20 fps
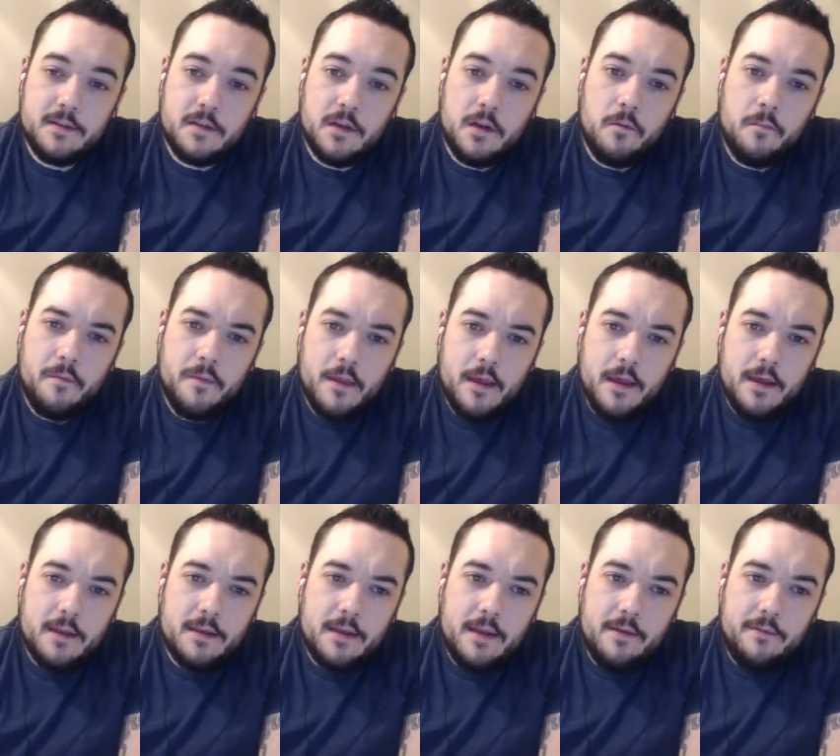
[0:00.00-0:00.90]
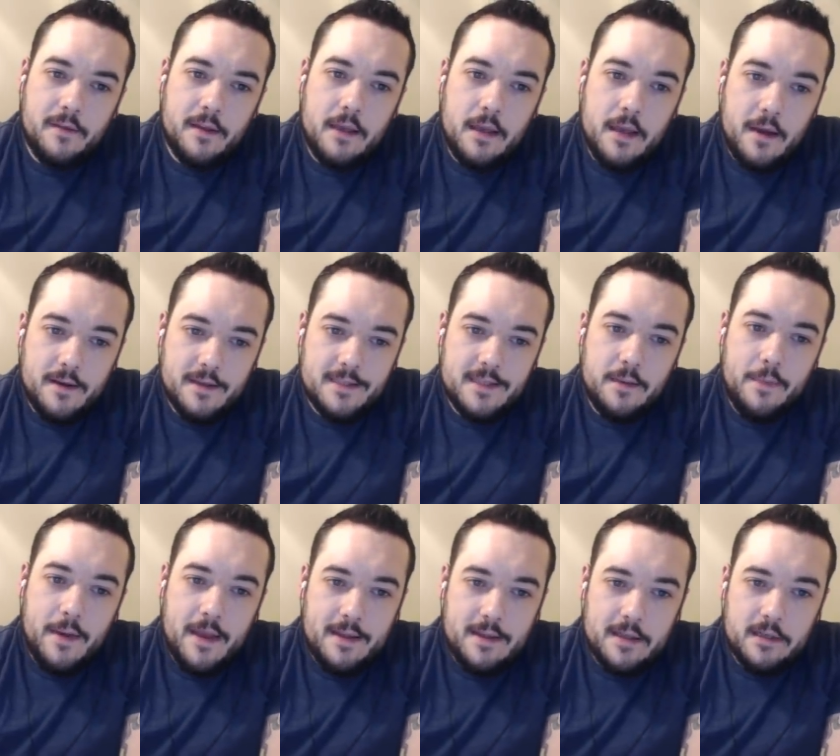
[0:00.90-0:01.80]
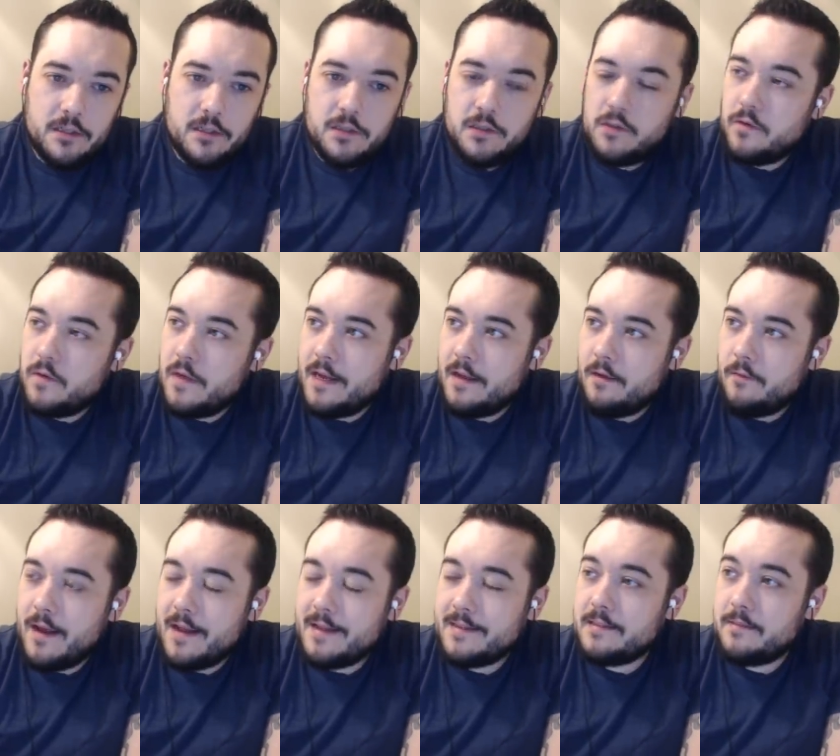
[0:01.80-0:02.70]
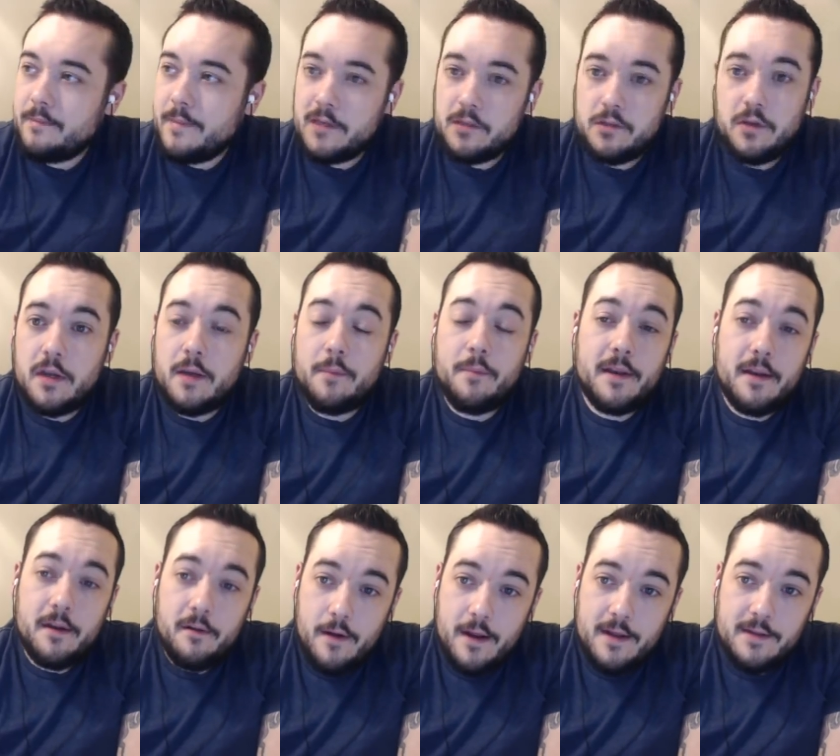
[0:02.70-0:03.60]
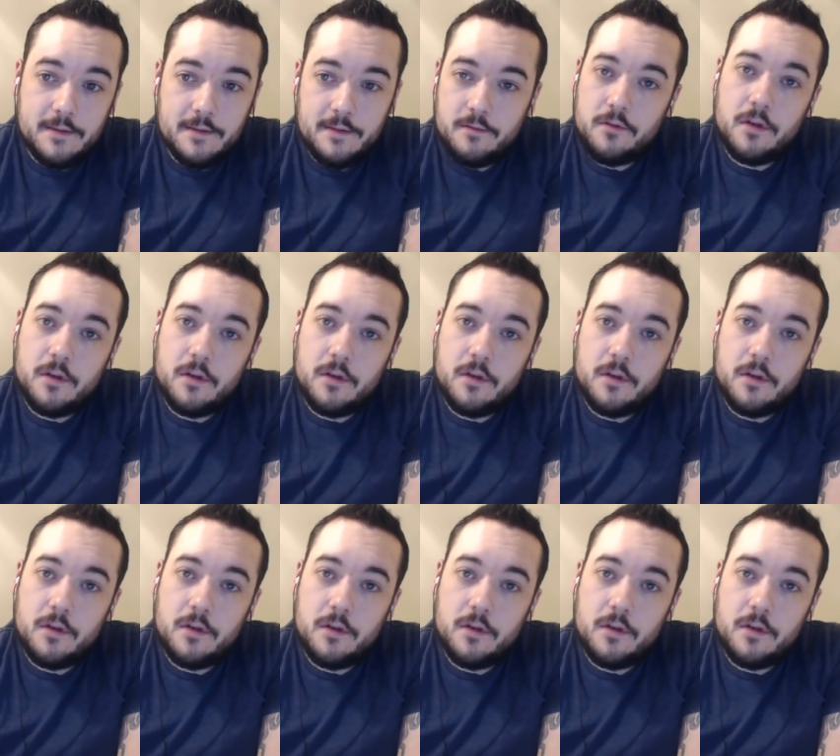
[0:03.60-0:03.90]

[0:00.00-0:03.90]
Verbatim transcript: So definitely, I'd say pay attention to getting rest. Make sure you get plenty of rest.